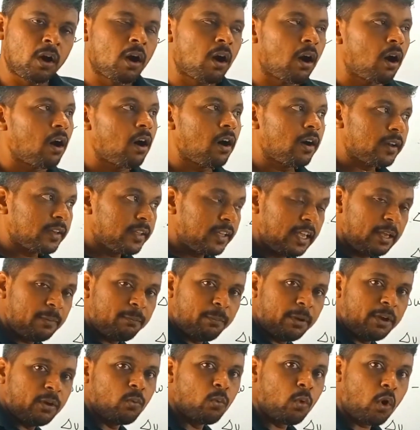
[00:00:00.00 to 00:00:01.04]
or
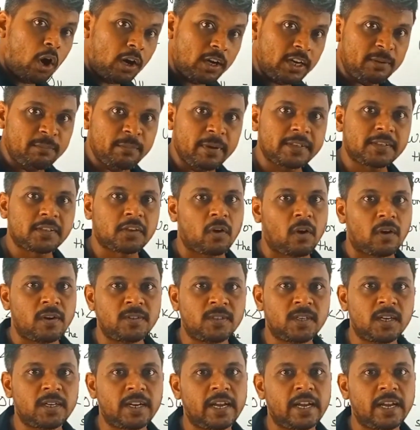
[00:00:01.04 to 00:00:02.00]
keeping volume as constant